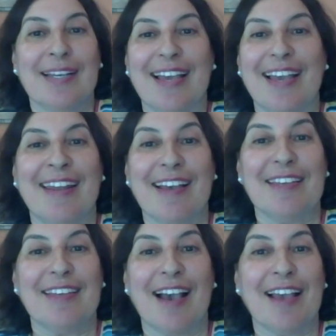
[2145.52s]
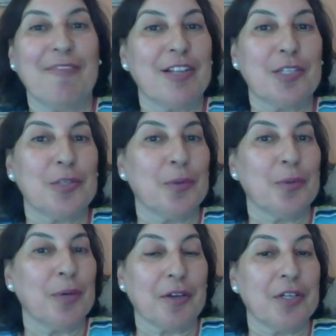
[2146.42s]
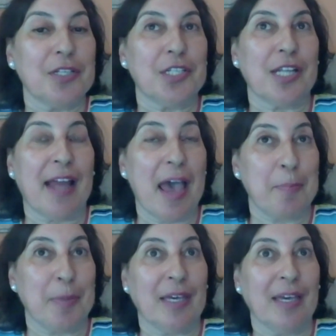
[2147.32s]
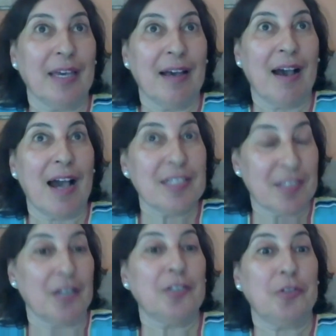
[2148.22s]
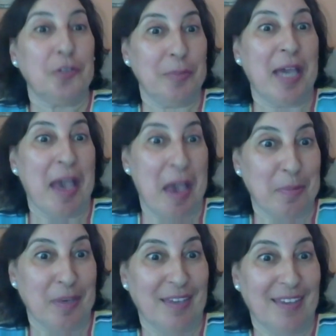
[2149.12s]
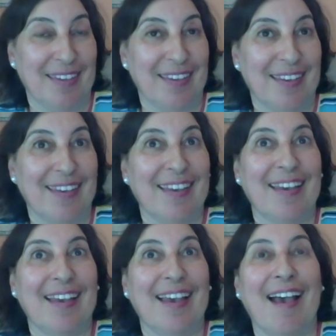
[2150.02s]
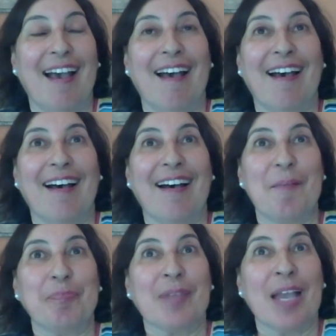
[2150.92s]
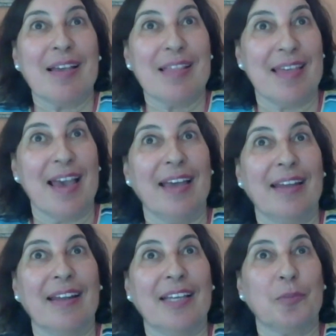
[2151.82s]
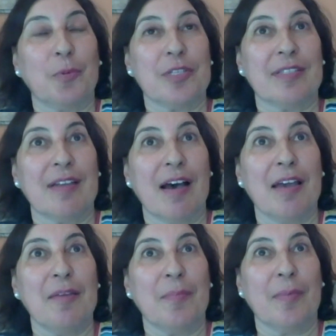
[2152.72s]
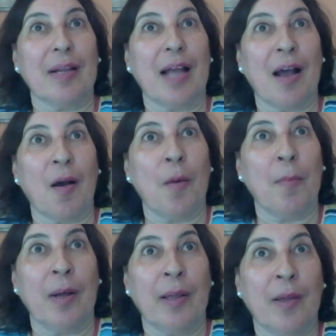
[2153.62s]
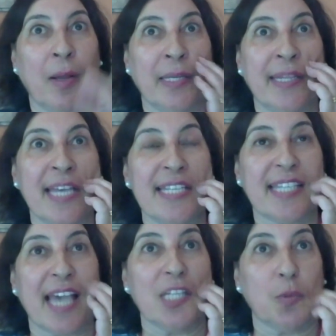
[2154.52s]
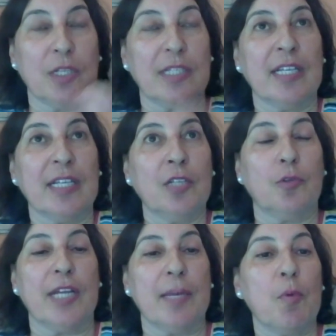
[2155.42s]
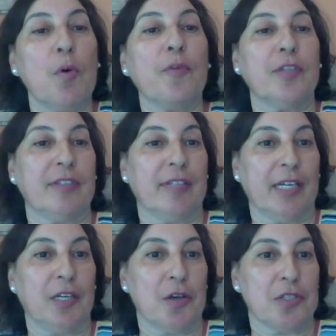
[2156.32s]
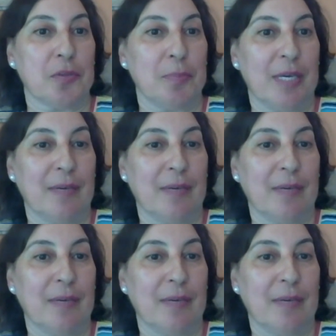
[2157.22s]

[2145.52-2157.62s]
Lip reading: And I felt so encouraged and happy. I started to be happy. Then it was time, they scheduled to remove the tracheostomy.